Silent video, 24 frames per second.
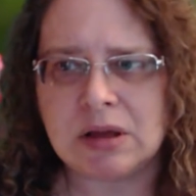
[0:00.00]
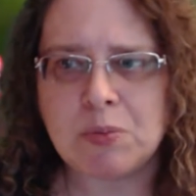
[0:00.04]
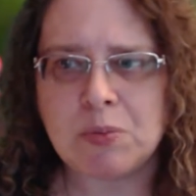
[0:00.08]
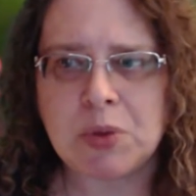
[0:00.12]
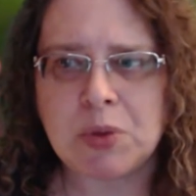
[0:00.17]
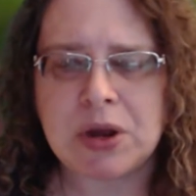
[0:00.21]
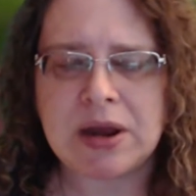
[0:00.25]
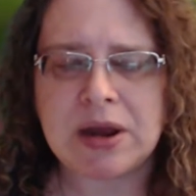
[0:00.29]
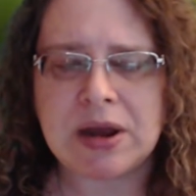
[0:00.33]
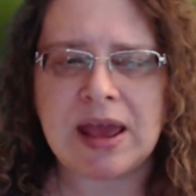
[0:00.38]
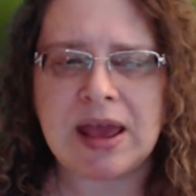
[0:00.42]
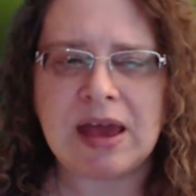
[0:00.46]

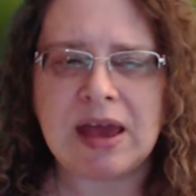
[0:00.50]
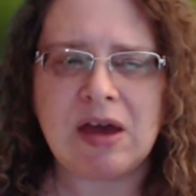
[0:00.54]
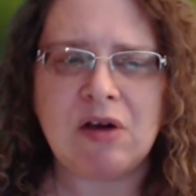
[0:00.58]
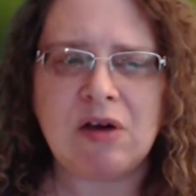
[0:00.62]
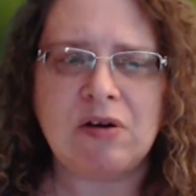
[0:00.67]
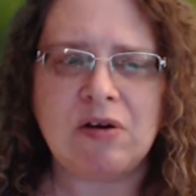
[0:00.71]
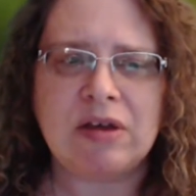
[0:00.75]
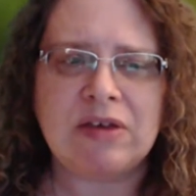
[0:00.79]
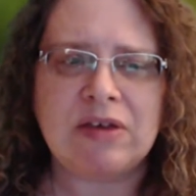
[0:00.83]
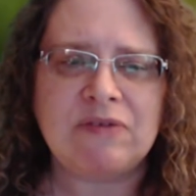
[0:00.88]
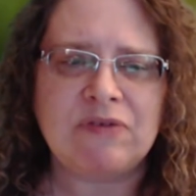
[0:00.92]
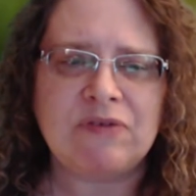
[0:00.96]
But
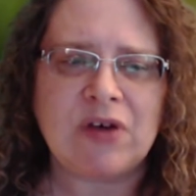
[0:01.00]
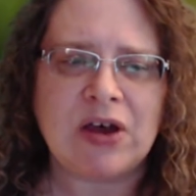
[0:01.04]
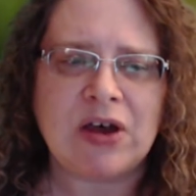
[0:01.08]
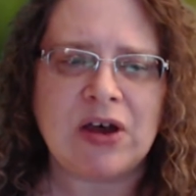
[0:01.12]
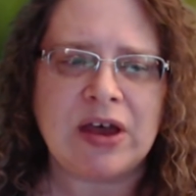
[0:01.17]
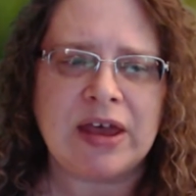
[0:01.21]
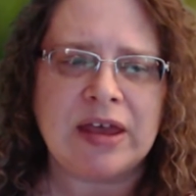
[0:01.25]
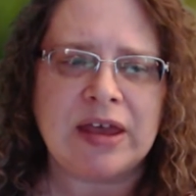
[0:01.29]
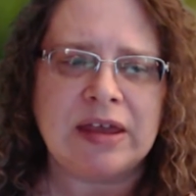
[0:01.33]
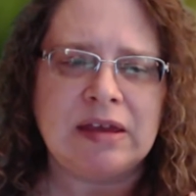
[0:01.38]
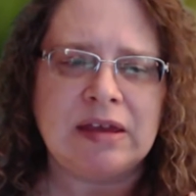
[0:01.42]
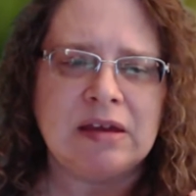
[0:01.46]
now if
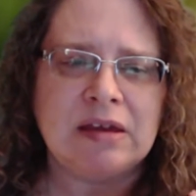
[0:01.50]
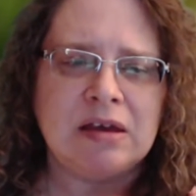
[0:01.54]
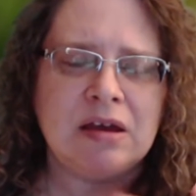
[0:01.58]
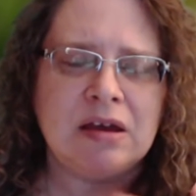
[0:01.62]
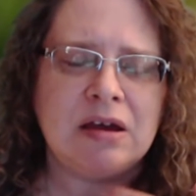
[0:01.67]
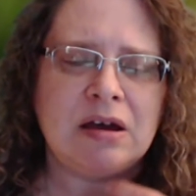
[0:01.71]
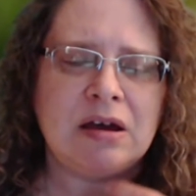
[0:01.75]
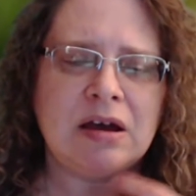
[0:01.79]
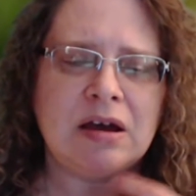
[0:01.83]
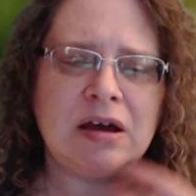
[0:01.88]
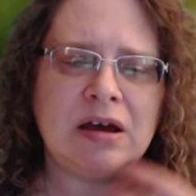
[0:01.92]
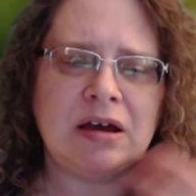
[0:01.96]
I
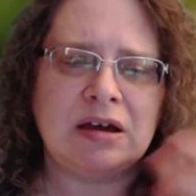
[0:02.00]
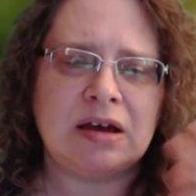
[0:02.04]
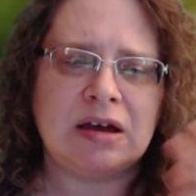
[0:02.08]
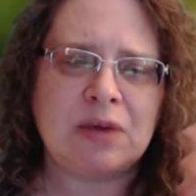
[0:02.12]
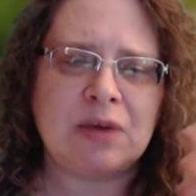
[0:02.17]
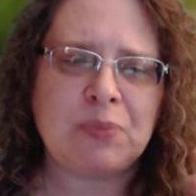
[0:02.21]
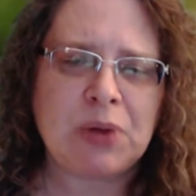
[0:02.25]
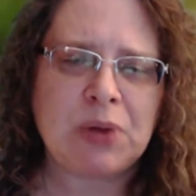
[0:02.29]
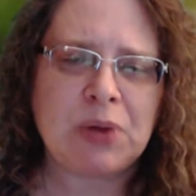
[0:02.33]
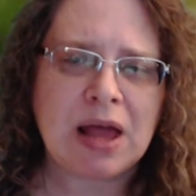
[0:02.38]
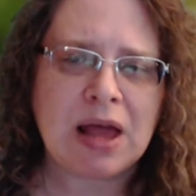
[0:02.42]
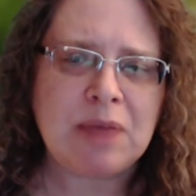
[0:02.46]

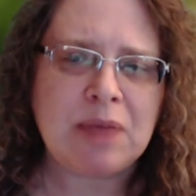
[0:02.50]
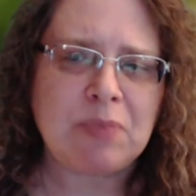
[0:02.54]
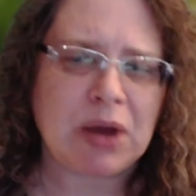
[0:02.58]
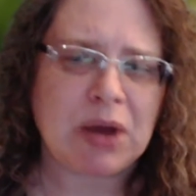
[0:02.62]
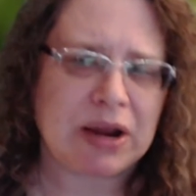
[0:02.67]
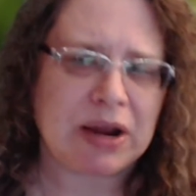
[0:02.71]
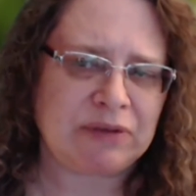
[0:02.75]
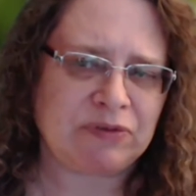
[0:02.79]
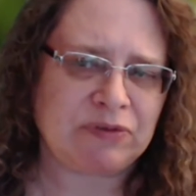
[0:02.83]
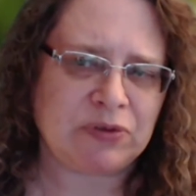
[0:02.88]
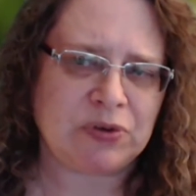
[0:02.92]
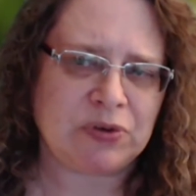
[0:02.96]
apply
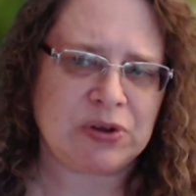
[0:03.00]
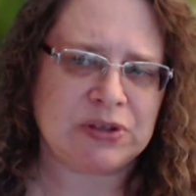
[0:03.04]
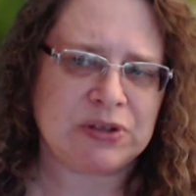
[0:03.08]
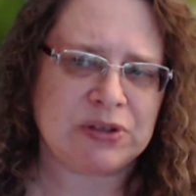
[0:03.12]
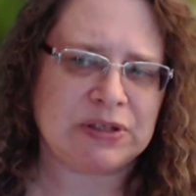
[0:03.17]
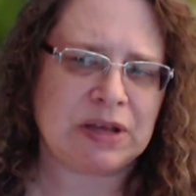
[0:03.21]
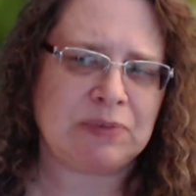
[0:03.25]
mindfulness,